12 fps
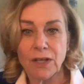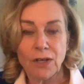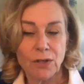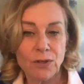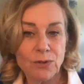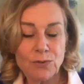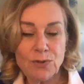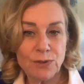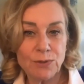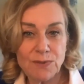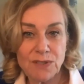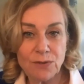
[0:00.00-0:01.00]

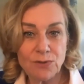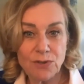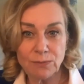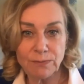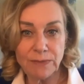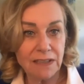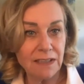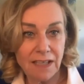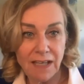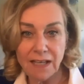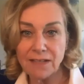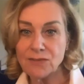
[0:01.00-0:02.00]
YouTube, social
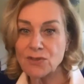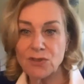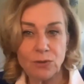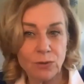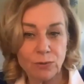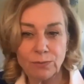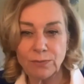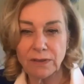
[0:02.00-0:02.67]
media, and Zoom.